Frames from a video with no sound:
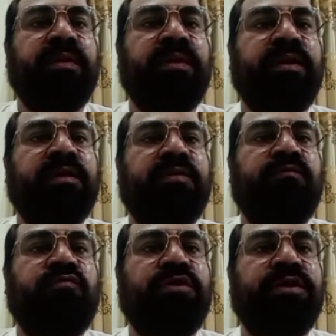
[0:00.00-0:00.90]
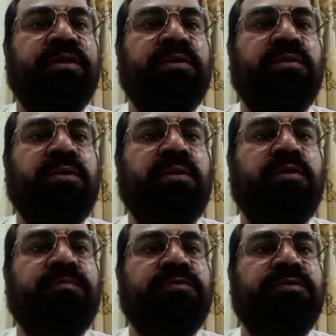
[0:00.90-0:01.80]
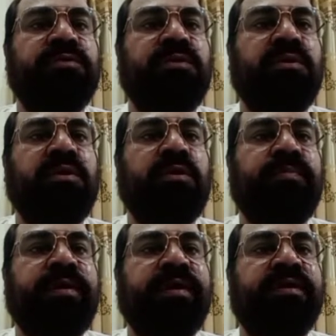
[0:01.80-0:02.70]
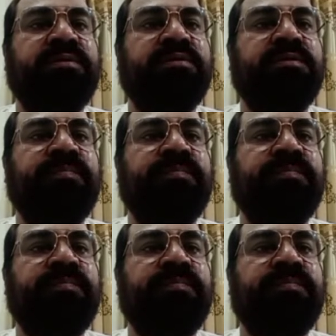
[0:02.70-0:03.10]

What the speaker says: like footing, columns or piles,